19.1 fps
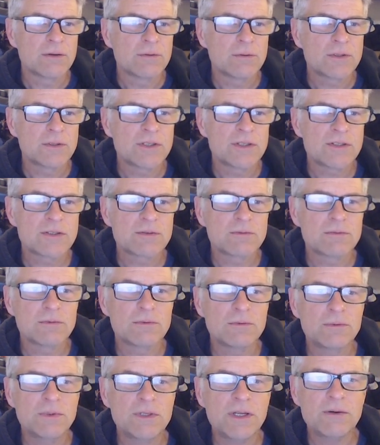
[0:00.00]
Which is,
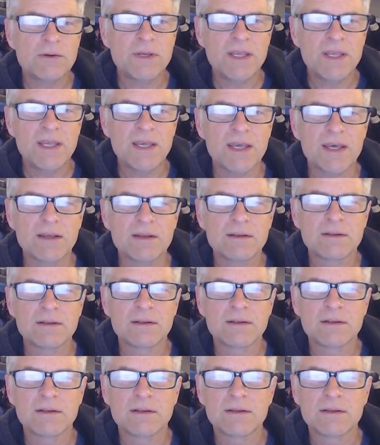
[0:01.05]
we know here,
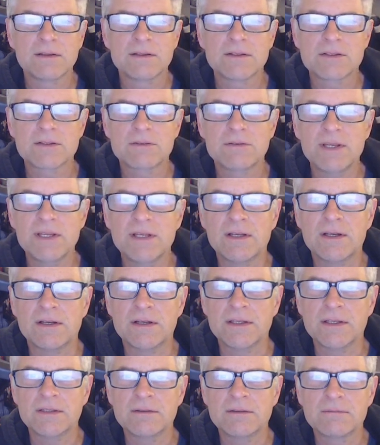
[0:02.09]
it's green
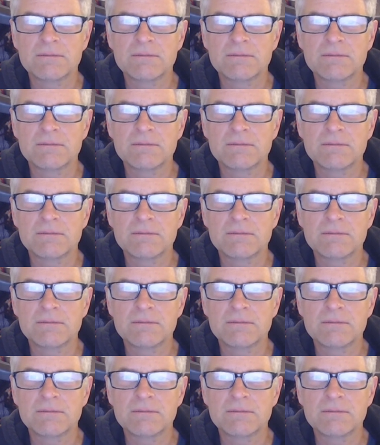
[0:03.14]
line.